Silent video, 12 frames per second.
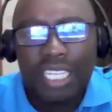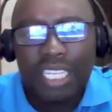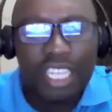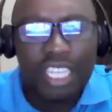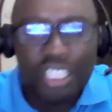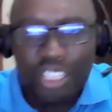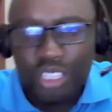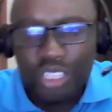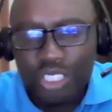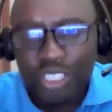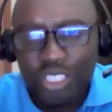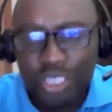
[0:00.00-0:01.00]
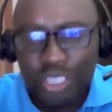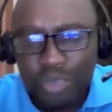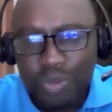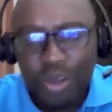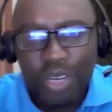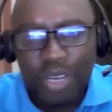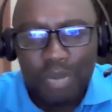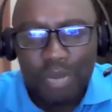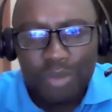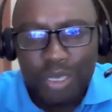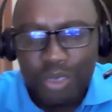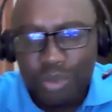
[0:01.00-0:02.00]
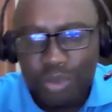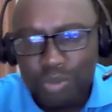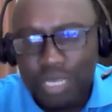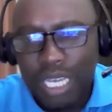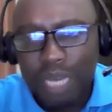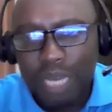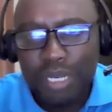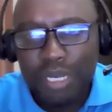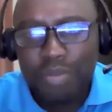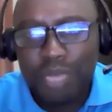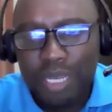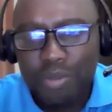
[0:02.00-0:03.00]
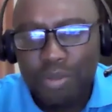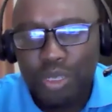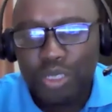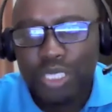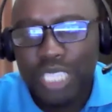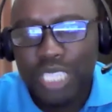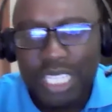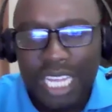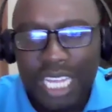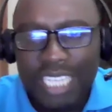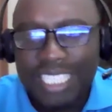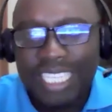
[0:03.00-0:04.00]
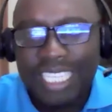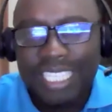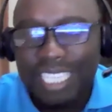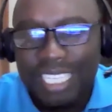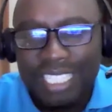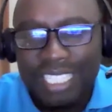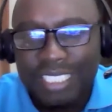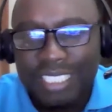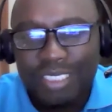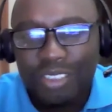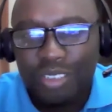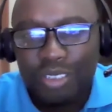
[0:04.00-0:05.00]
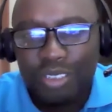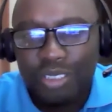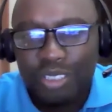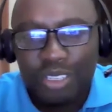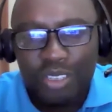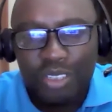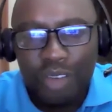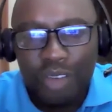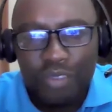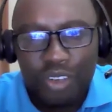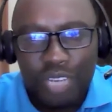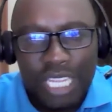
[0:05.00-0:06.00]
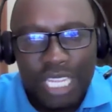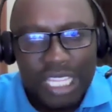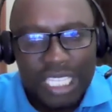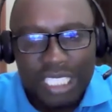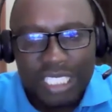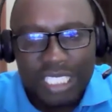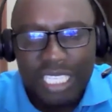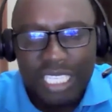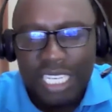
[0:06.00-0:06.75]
dildos on your program, you'd be happily be able to sell that. And you know, you have no ethics